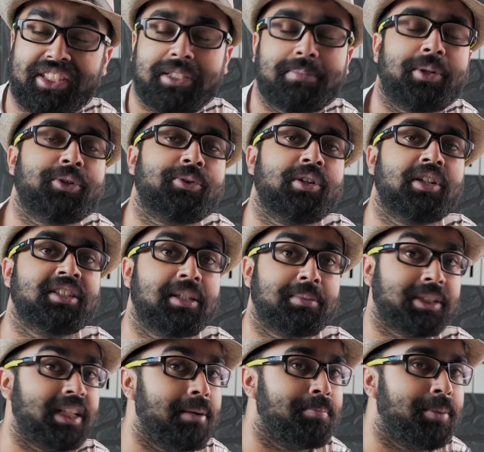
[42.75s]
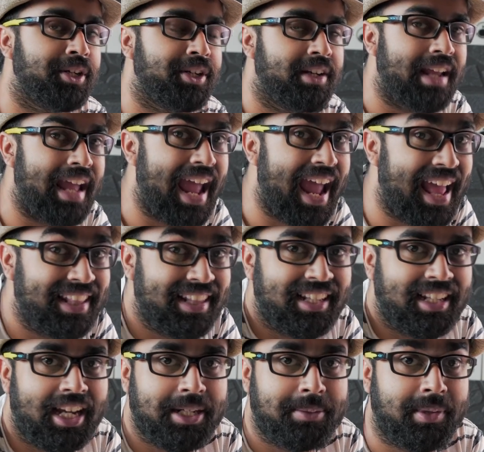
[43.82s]
this particular subscribe button and the
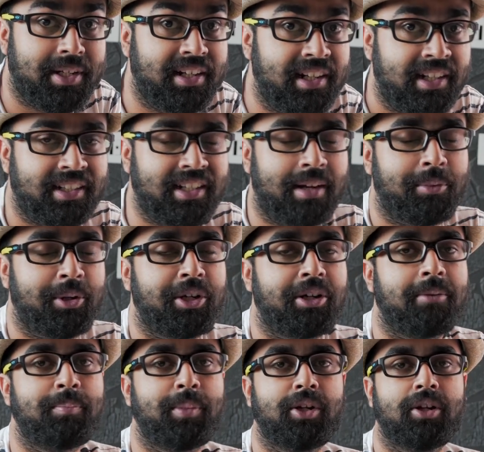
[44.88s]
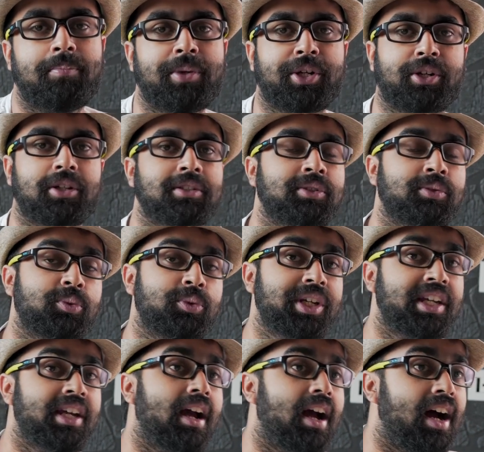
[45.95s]
like button and comment down below, because
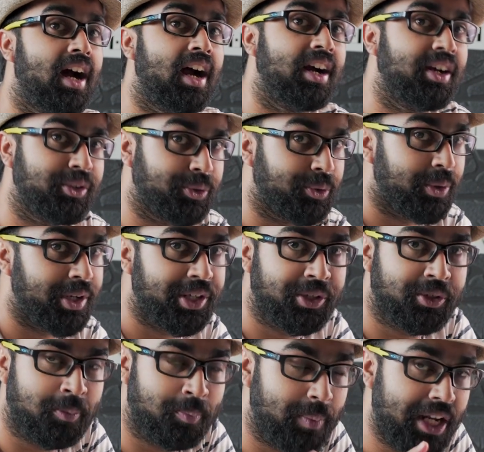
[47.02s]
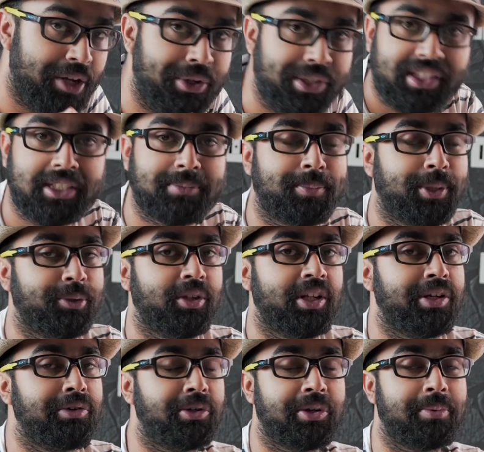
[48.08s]
we are going to play with this particular
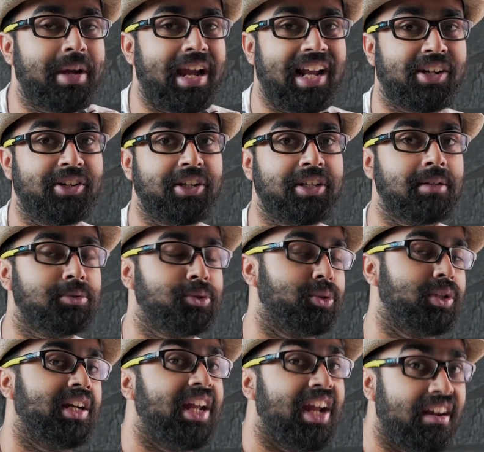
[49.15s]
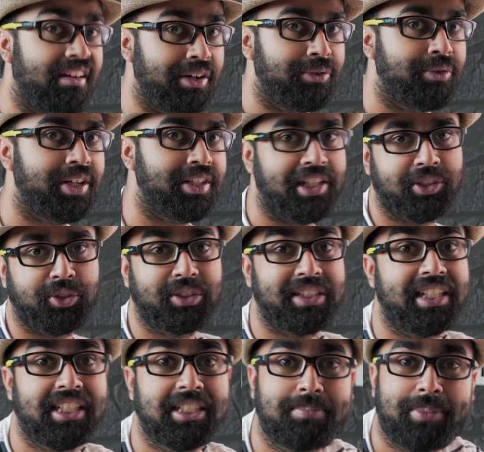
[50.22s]
YouTube algorithm so that everyone gets to
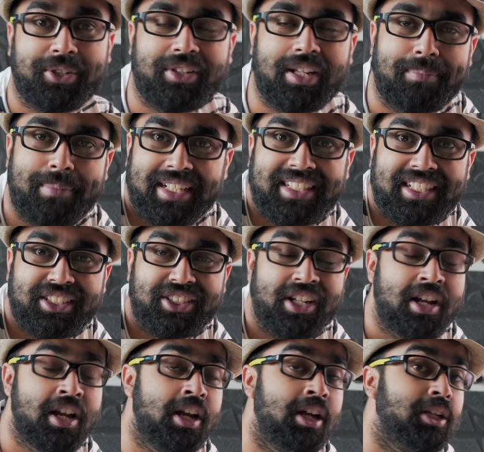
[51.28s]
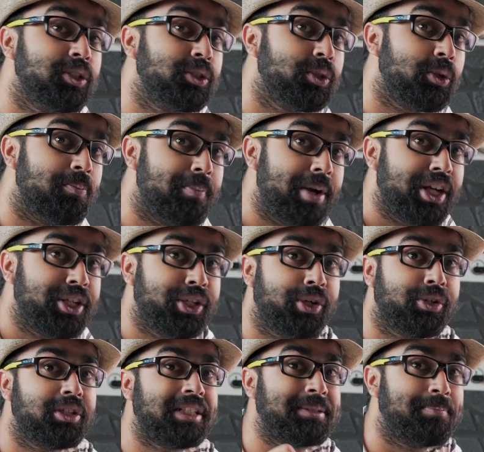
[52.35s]
see this particular message. So make
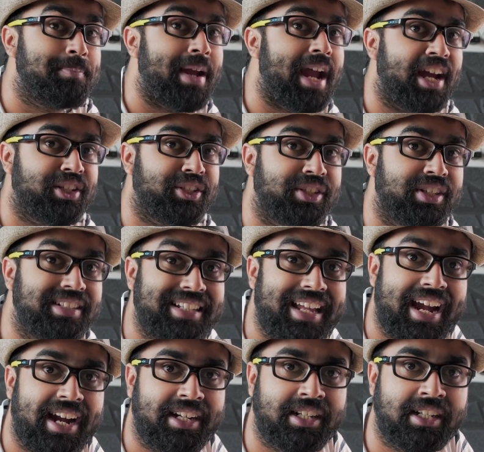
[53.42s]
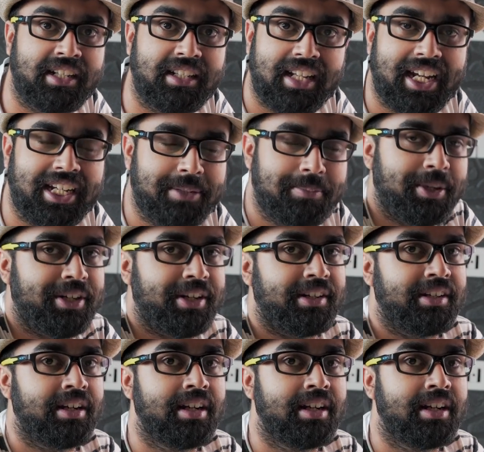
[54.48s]
sure to smash that like button